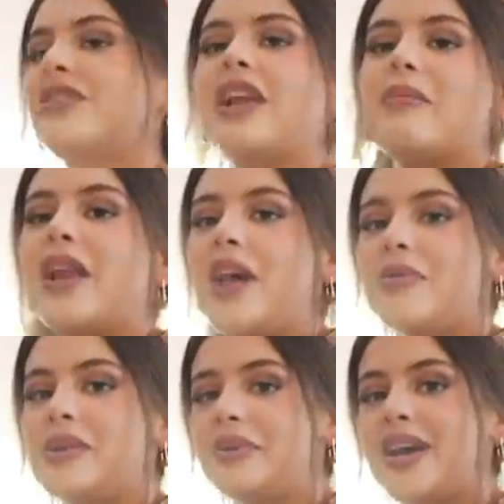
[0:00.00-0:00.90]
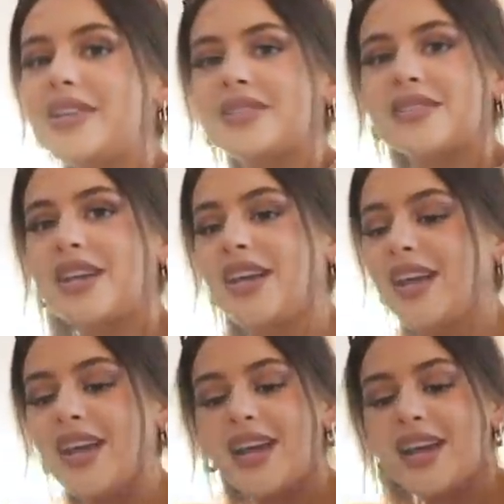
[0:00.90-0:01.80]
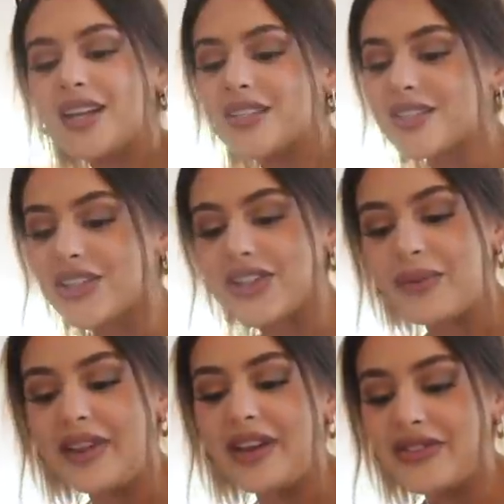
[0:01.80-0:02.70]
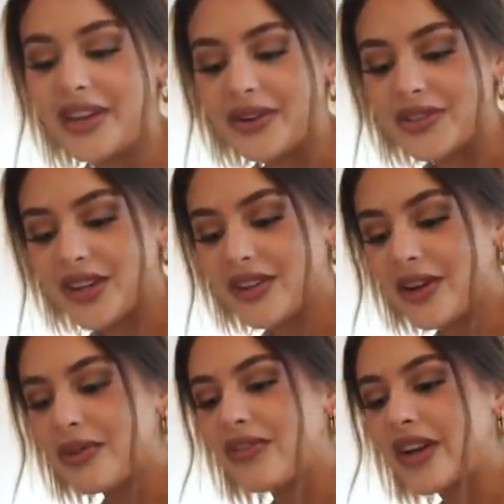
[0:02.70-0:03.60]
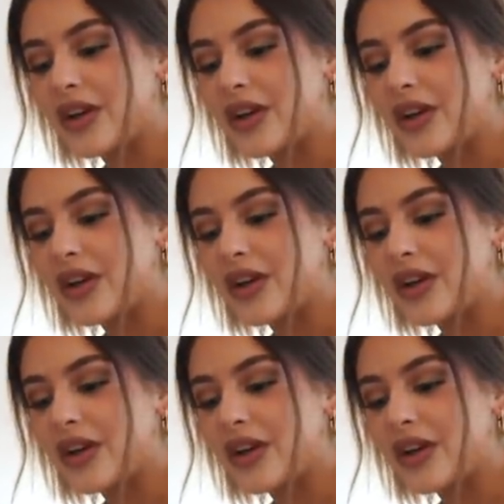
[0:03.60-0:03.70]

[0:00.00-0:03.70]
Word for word: for la mala vibras it's a good thing we left that hotel i was